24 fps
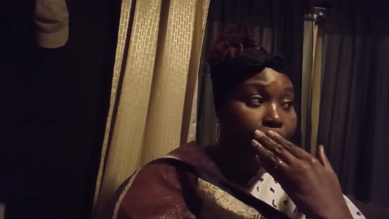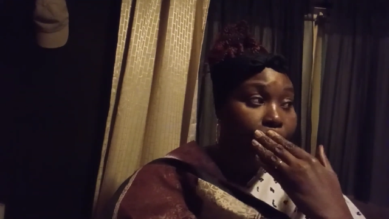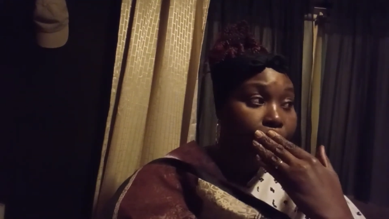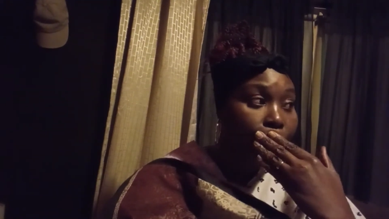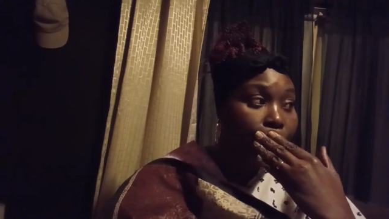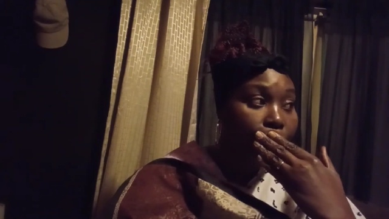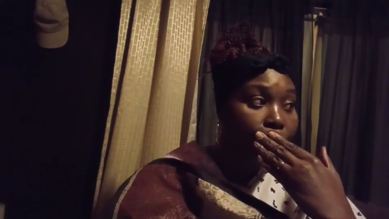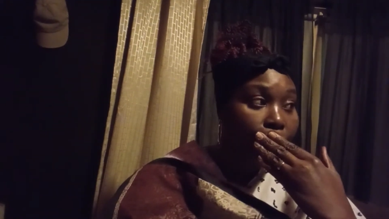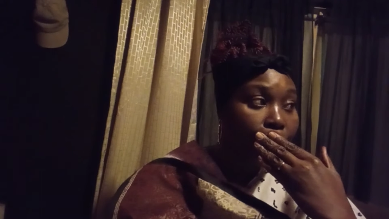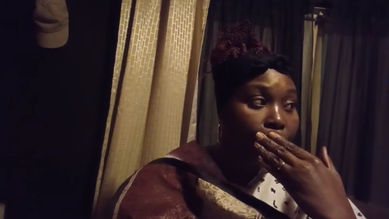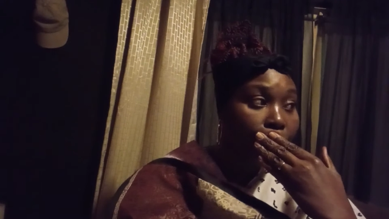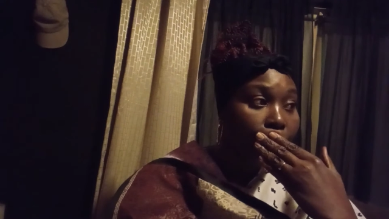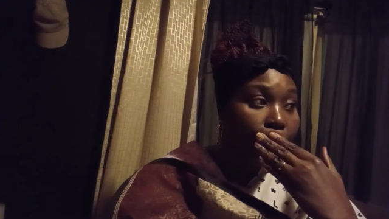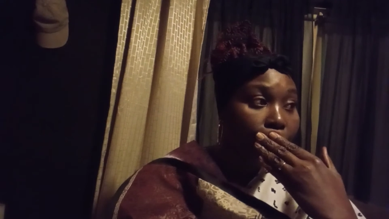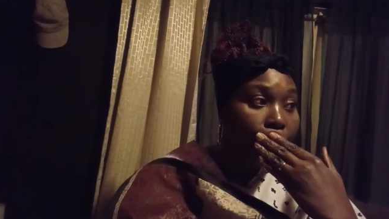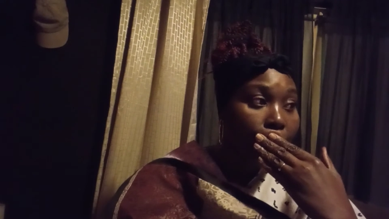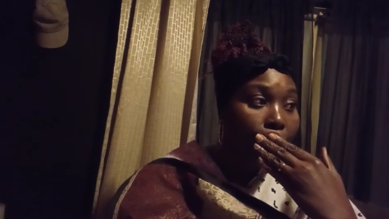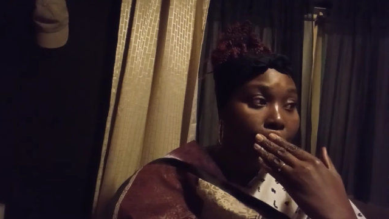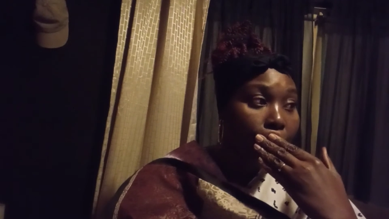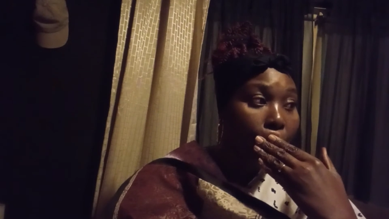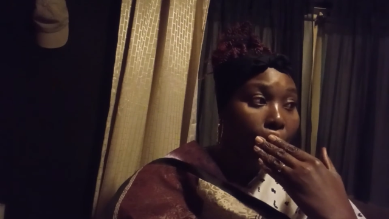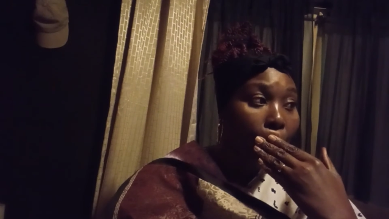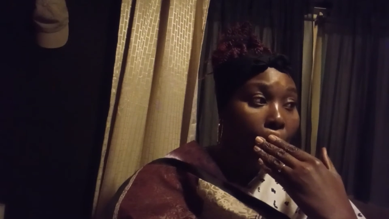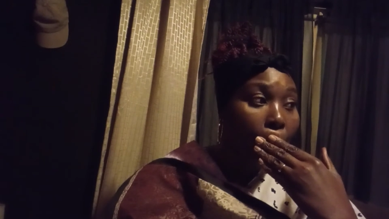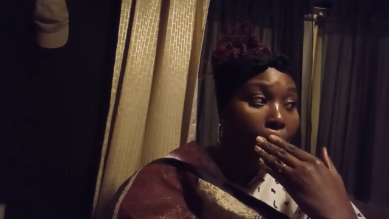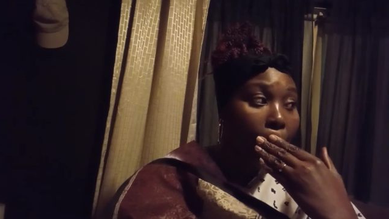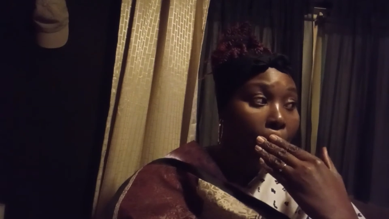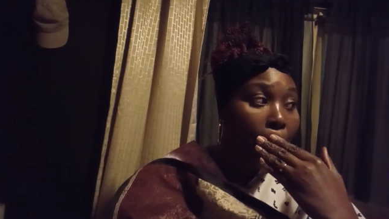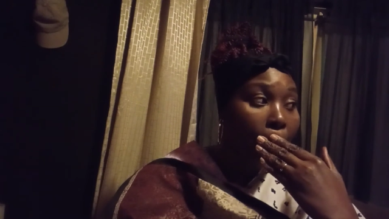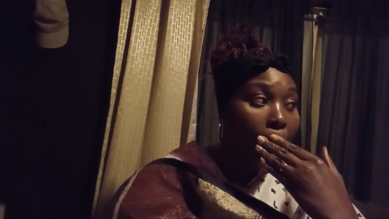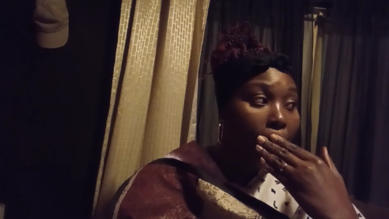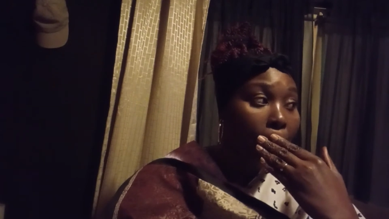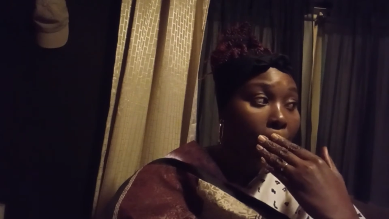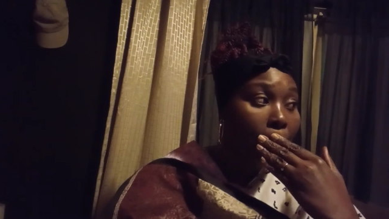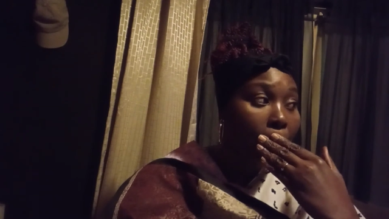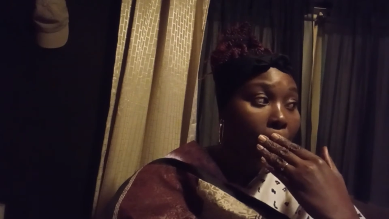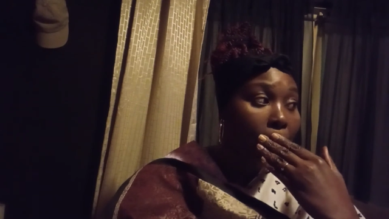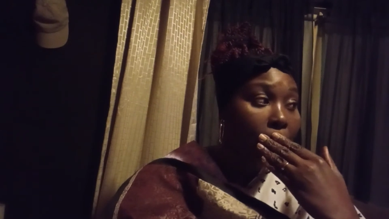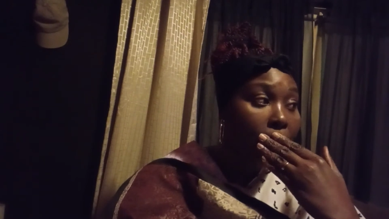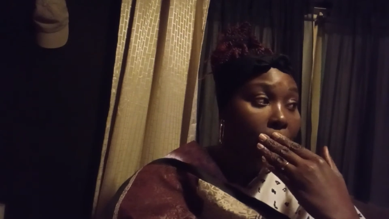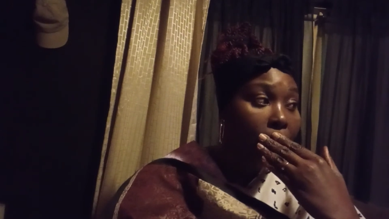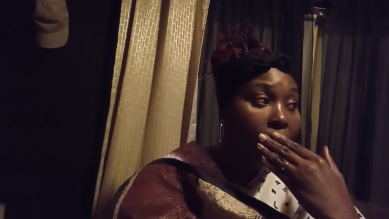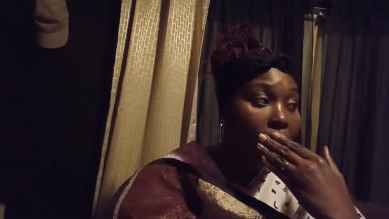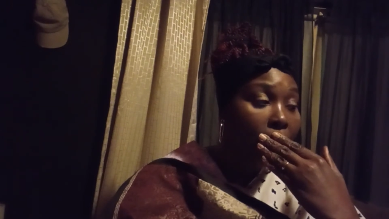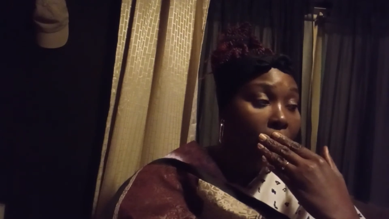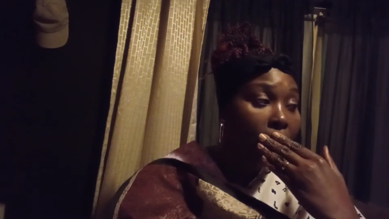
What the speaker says: Nothing is said.